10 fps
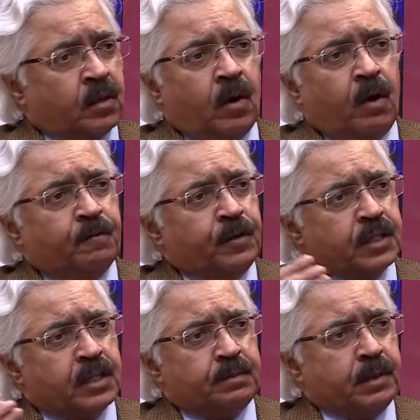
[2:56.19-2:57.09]

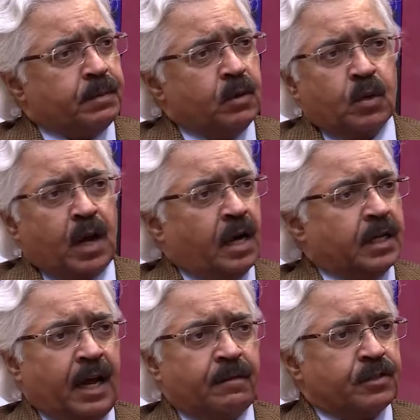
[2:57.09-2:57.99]
obviously people who can't
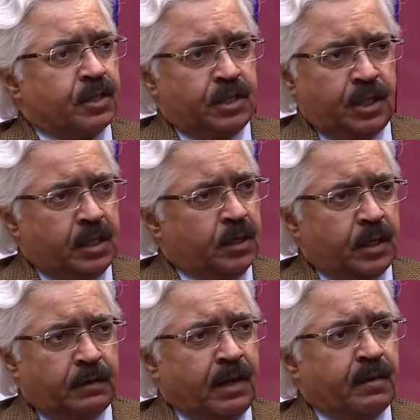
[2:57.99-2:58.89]
have surgical
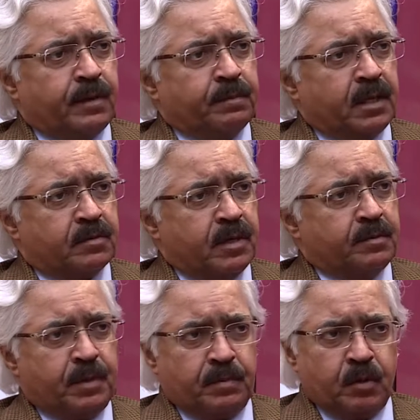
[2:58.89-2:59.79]
aortic valve replacement,
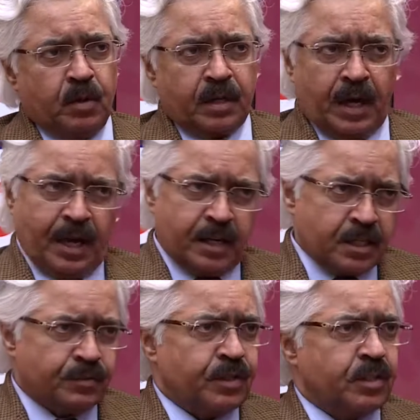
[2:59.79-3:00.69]
people who are high
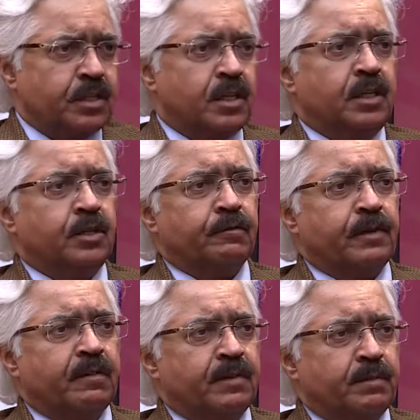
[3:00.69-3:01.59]
risk for surgical aortic
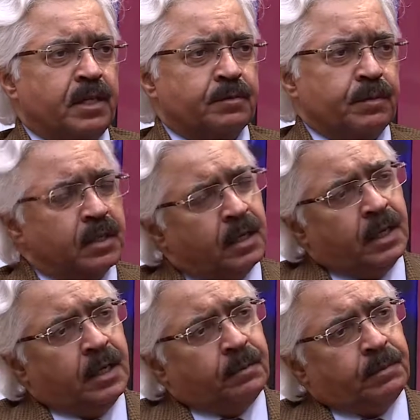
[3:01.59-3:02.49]
valve replacement,
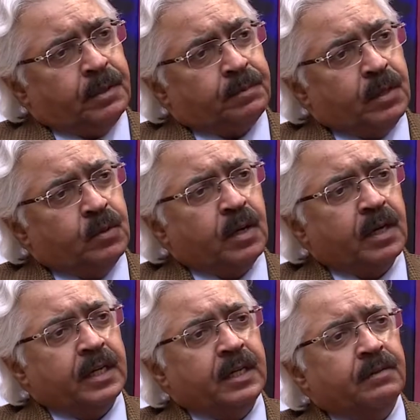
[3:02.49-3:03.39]
people who are
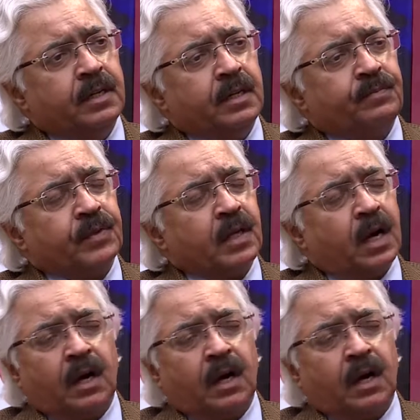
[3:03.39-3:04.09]
even uh,